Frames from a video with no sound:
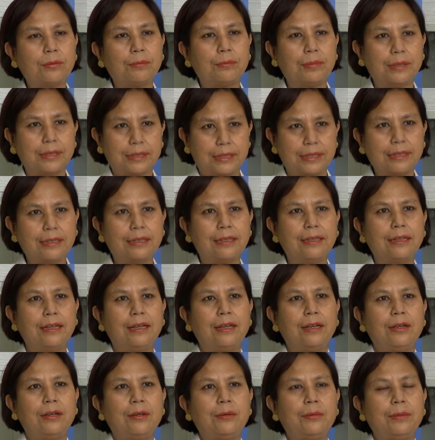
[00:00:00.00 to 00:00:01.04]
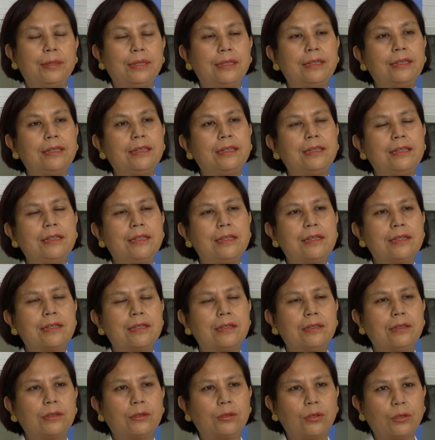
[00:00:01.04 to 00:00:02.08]
burden, whether it is
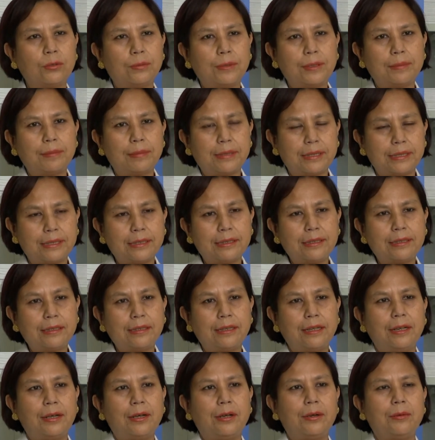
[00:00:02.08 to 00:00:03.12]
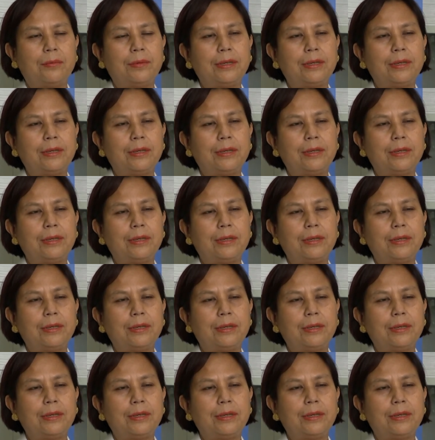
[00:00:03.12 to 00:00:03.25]
a global burden,